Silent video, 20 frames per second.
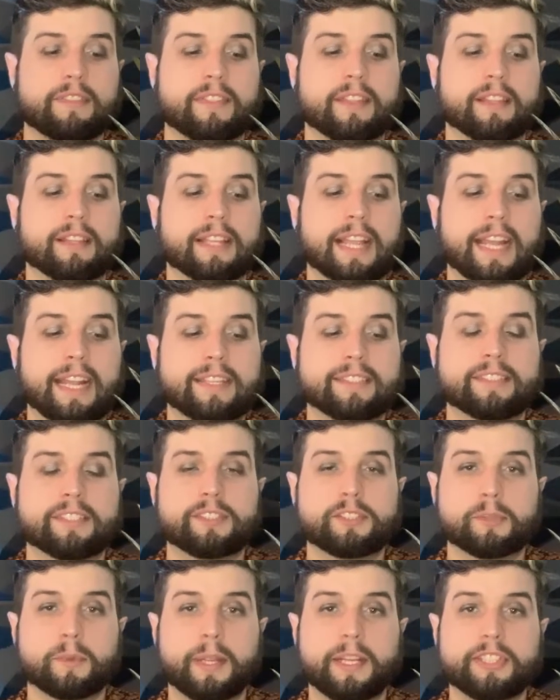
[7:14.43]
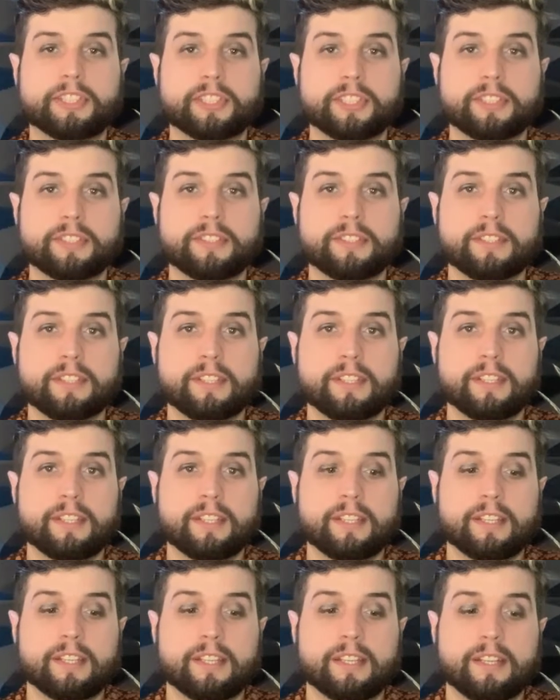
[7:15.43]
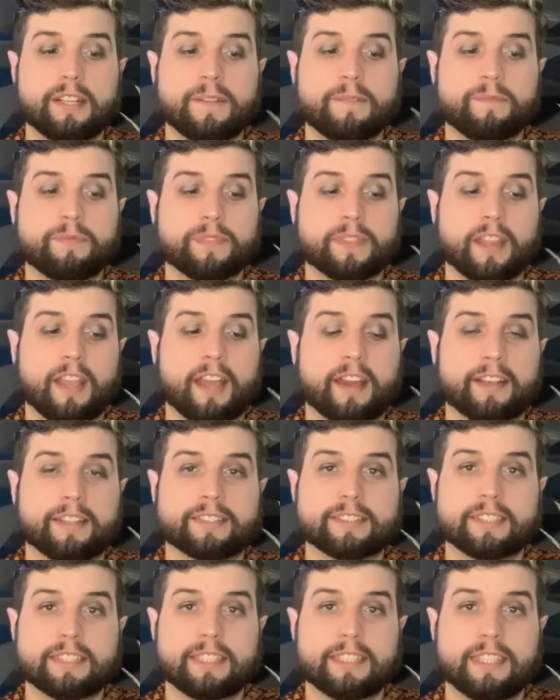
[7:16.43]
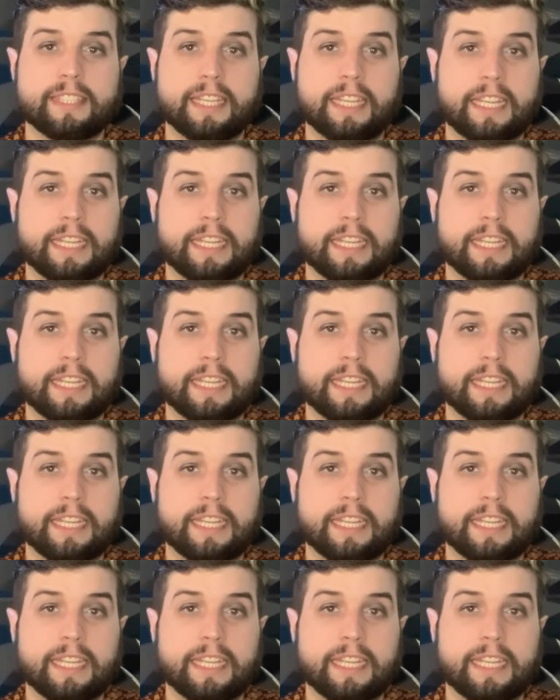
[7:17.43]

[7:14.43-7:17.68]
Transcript: The light situation, honestly,